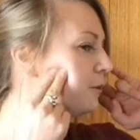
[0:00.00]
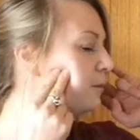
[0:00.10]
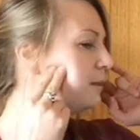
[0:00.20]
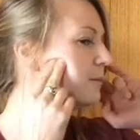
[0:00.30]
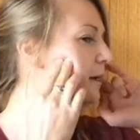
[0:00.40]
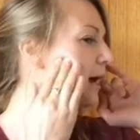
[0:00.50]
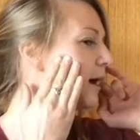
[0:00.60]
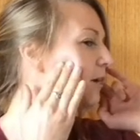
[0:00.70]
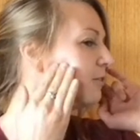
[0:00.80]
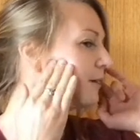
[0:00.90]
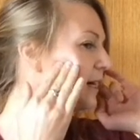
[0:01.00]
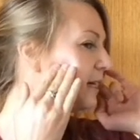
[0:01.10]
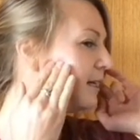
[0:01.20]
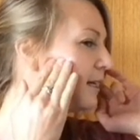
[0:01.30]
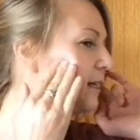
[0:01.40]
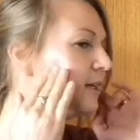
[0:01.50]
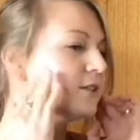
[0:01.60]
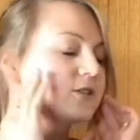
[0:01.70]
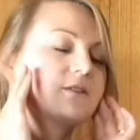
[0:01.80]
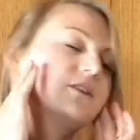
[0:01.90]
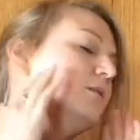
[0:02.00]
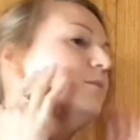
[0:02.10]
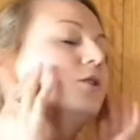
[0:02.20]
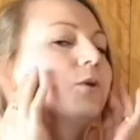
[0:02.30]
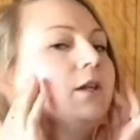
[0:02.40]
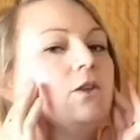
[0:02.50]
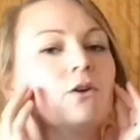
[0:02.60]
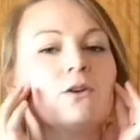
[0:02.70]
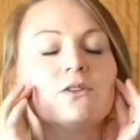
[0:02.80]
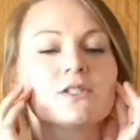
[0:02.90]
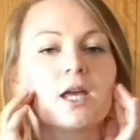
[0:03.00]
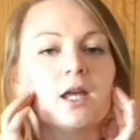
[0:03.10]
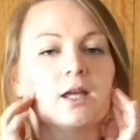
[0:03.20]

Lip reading: We're going to be about halfway, sort of in between those.